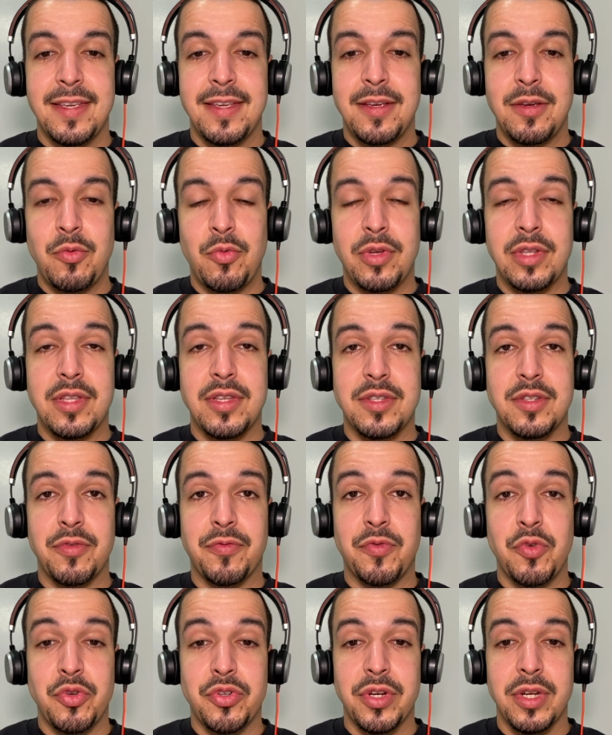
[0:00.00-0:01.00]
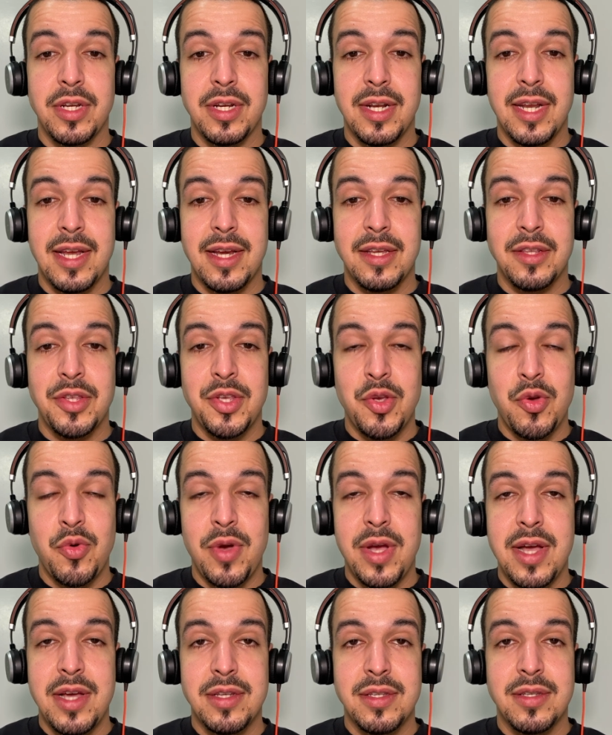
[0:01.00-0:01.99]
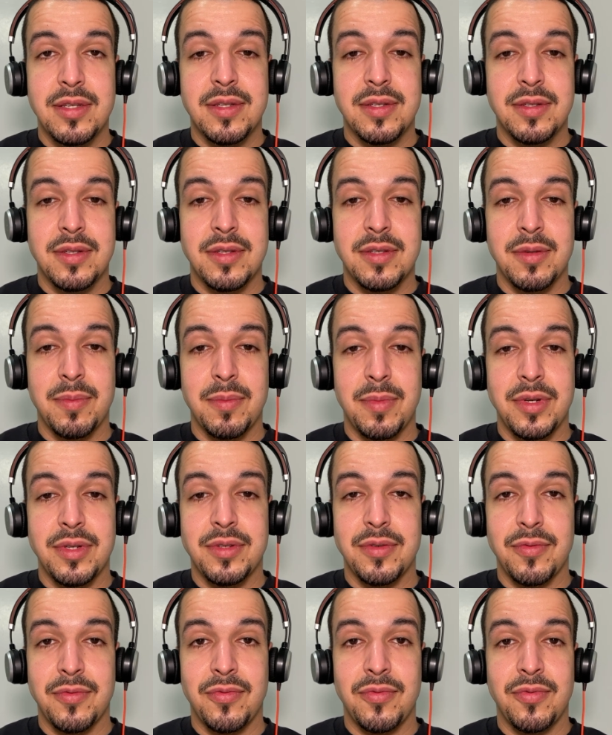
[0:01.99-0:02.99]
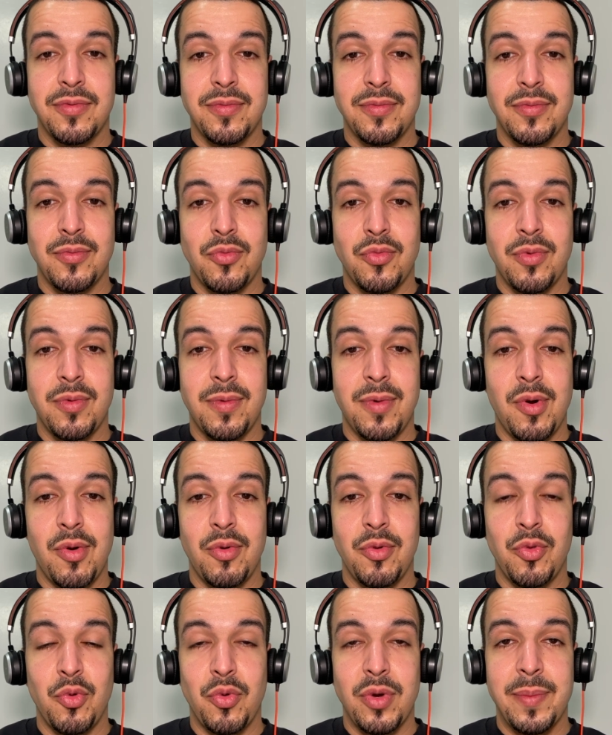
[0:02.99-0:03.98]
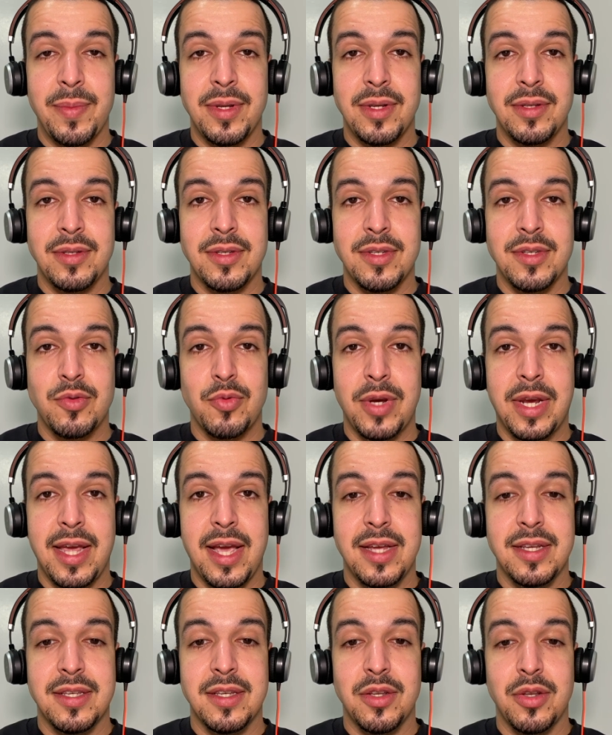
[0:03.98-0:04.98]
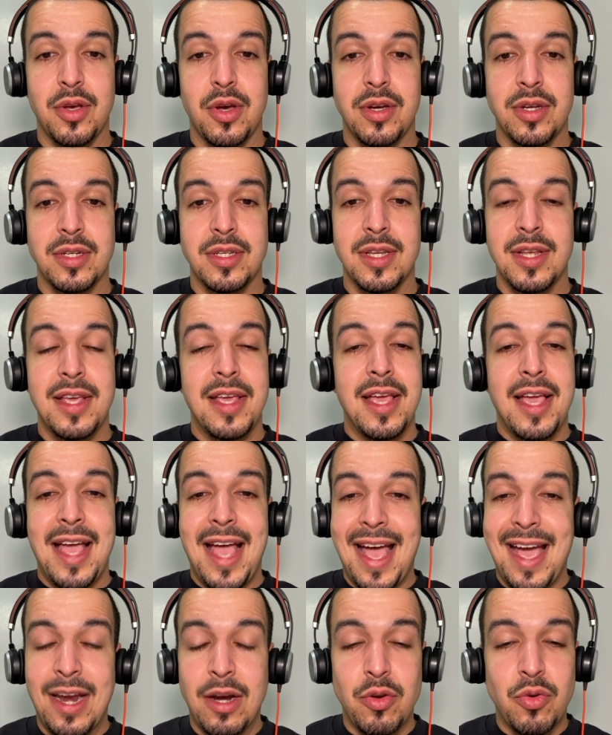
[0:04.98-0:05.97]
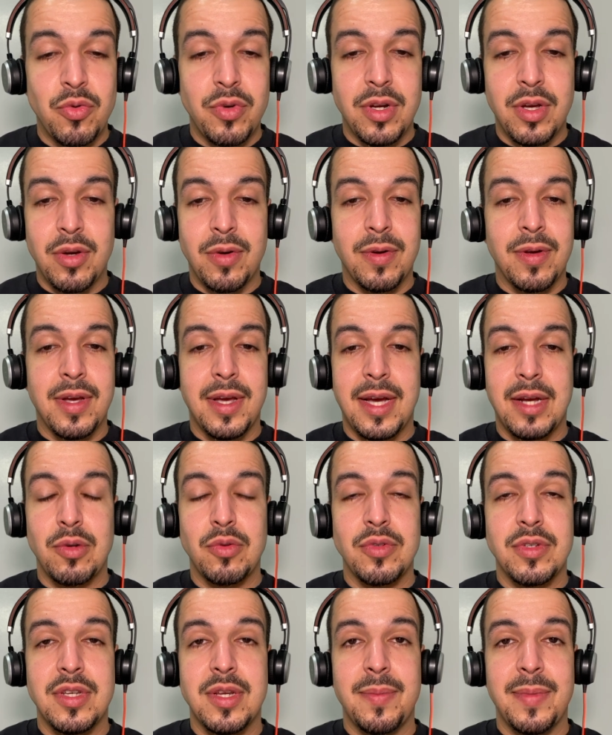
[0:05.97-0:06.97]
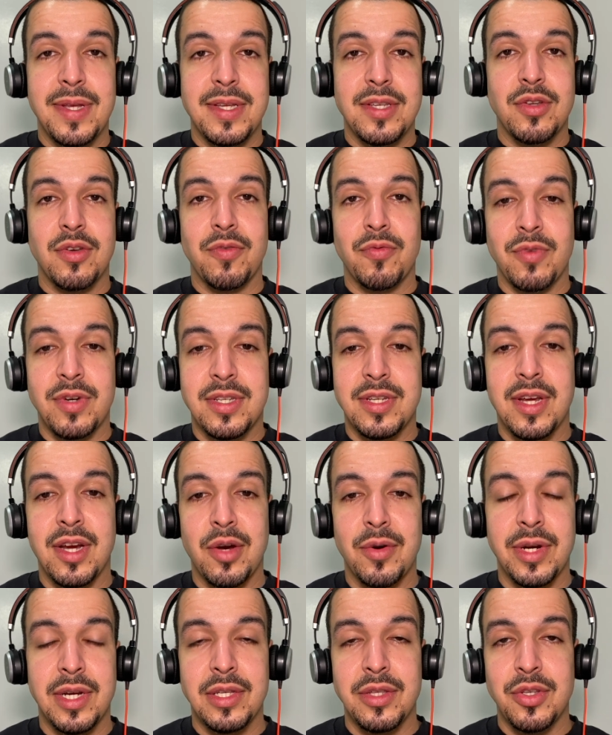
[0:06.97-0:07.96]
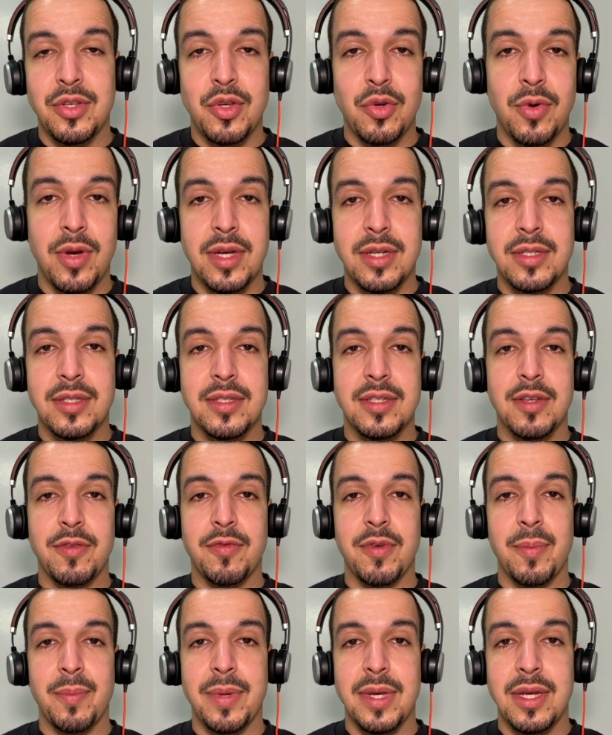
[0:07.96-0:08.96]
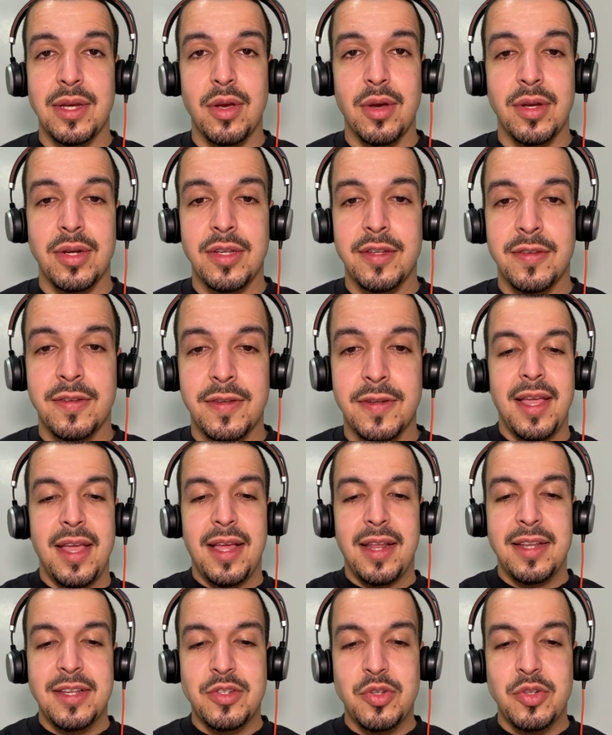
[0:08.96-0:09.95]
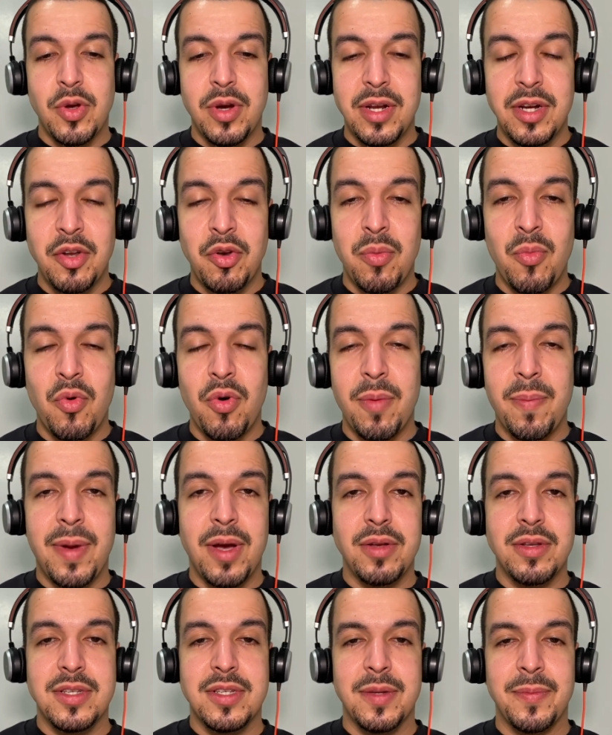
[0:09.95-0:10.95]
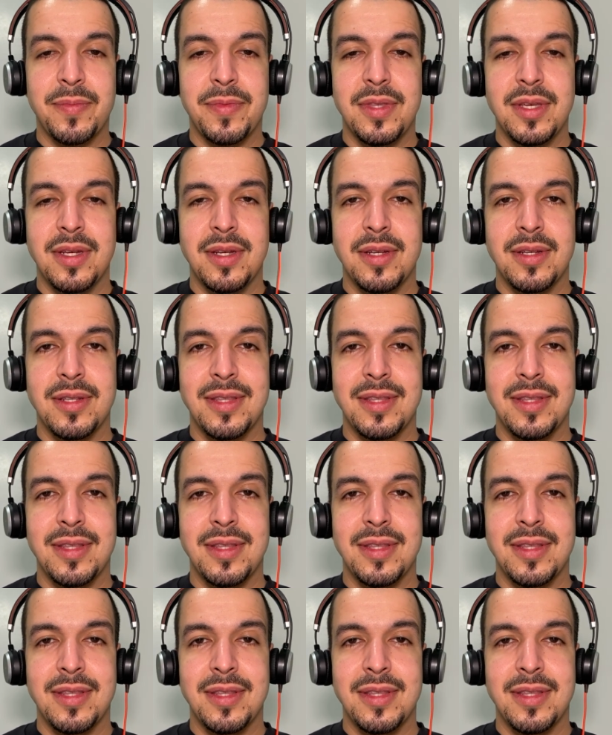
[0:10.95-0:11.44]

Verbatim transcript: What does the future look like in the US? Just a bunch of old women just with cats and dogs. I don't know. I don't see myself retiring in the US, if I'm being honest. Let's talk a little more about something